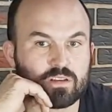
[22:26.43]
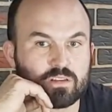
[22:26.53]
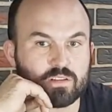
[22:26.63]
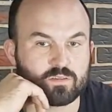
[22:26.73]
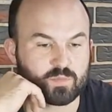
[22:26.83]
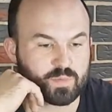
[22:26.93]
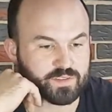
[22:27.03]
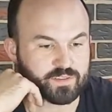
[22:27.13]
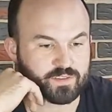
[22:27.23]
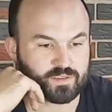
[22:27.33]
It was
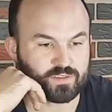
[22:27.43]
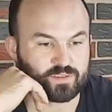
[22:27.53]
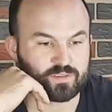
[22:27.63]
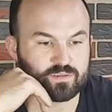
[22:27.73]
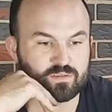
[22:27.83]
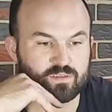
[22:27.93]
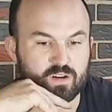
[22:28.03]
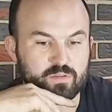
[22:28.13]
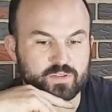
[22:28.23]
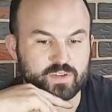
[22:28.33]
B-Series
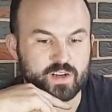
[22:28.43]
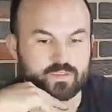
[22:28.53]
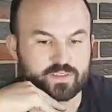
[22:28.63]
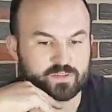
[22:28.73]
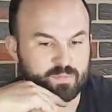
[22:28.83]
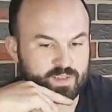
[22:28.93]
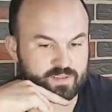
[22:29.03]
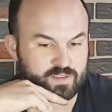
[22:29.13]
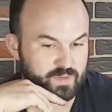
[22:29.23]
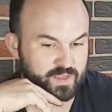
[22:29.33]
all-wheel drive. He just
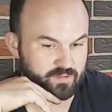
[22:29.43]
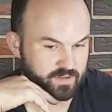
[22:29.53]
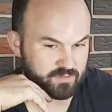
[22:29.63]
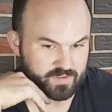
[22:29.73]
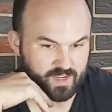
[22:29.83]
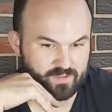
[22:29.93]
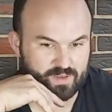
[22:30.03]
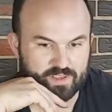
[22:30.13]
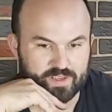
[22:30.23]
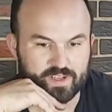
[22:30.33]
basically made it rear-wheel drive by
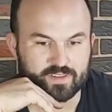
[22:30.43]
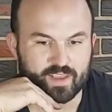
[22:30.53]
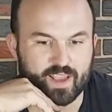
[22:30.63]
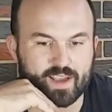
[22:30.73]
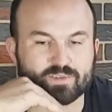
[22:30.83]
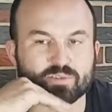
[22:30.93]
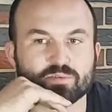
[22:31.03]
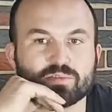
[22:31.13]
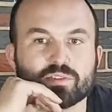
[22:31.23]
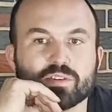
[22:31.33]
taking out the
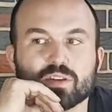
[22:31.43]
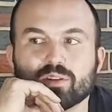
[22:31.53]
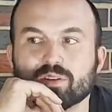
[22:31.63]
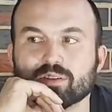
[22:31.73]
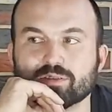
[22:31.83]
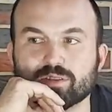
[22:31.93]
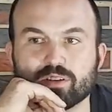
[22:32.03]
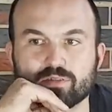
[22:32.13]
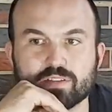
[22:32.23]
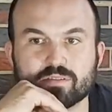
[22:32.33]
axles.
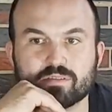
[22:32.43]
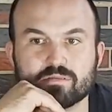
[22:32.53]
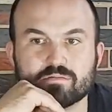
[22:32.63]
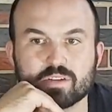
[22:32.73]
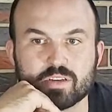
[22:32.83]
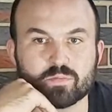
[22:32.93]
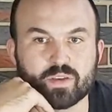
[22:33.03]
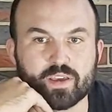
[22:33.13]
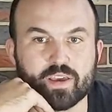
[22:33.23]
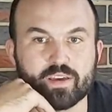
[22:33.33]
CRV's a good
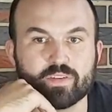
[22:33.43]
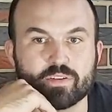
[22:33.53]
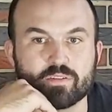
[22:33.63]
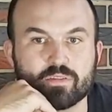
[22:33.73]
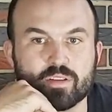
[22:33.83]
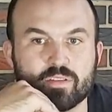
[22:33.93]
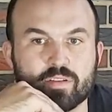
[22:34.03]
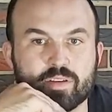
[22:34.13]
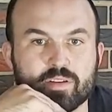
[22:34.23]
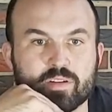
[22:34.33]
bit heavier than
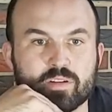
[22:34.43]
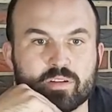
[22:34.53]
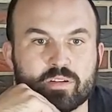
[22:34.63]
the